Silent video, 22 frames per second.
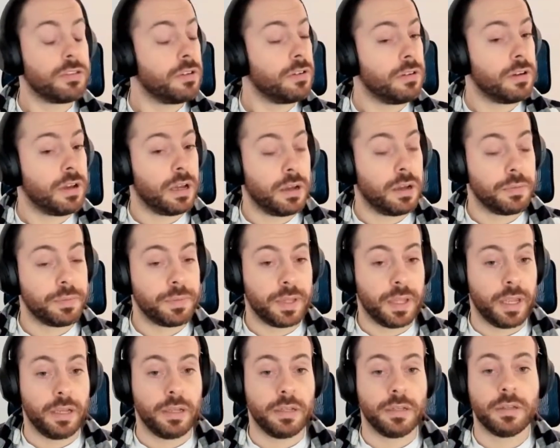We also
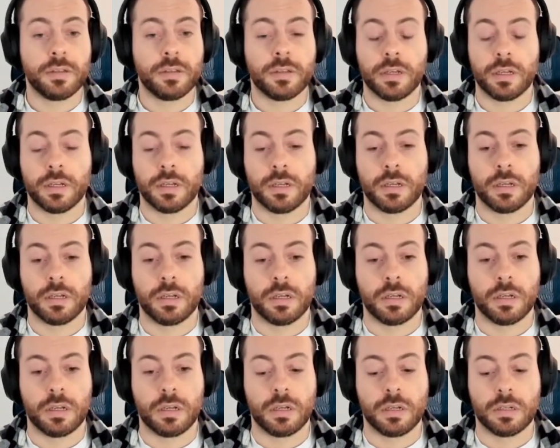obtained
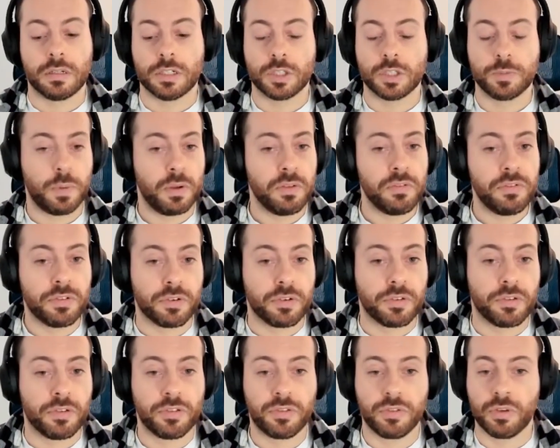
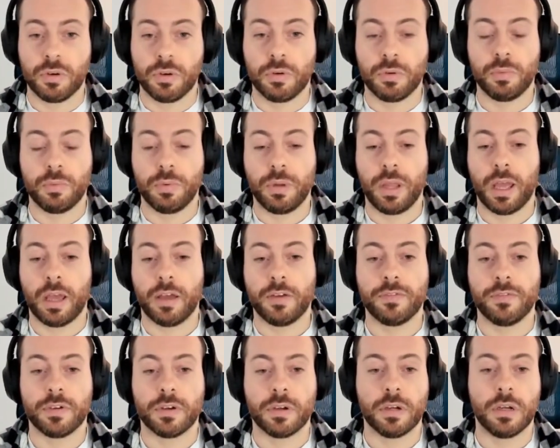sponsors. So
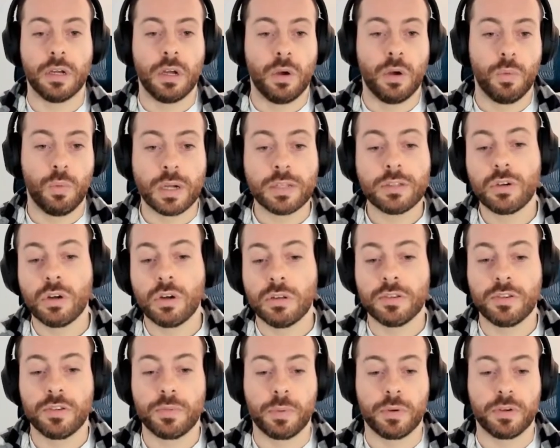we have
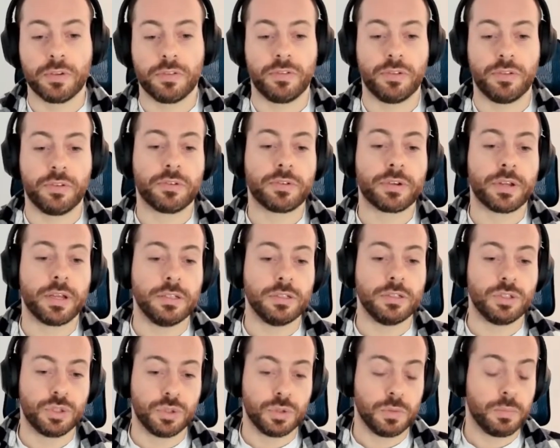1 gold
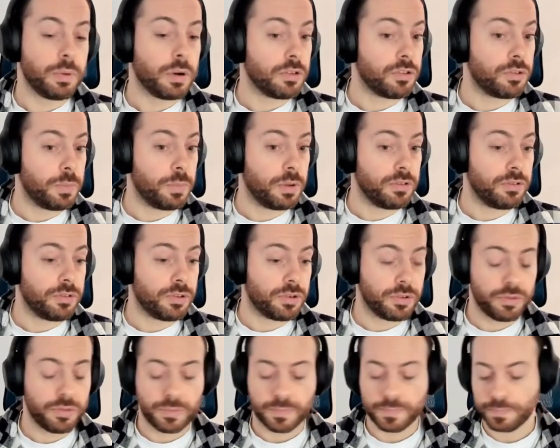sponsor and 2 bronze
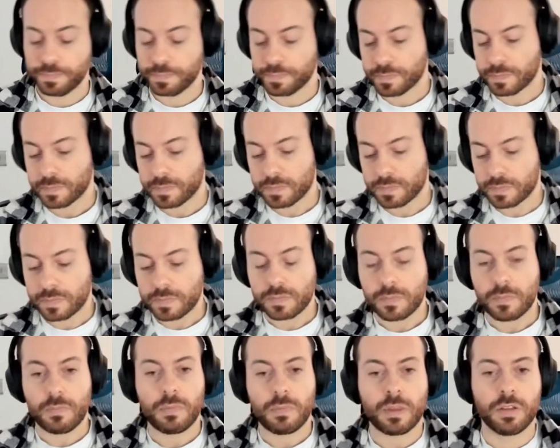sponsors.
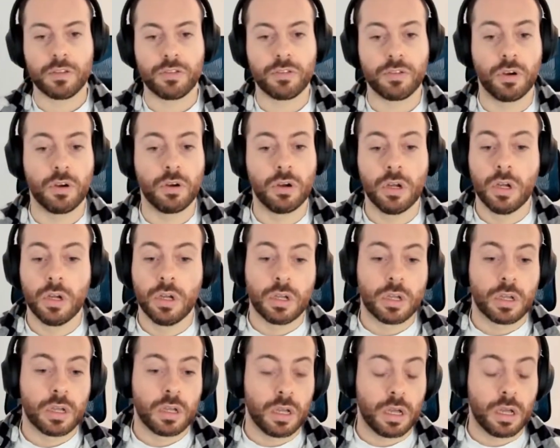
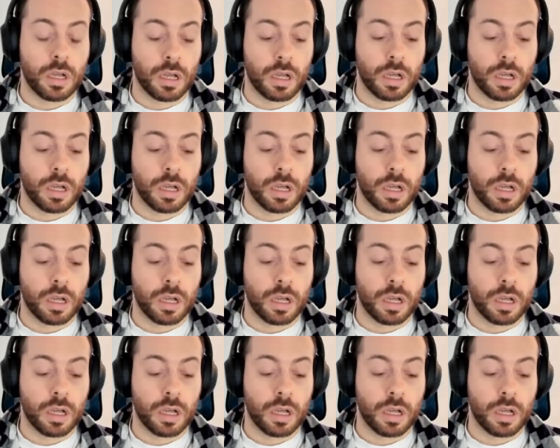So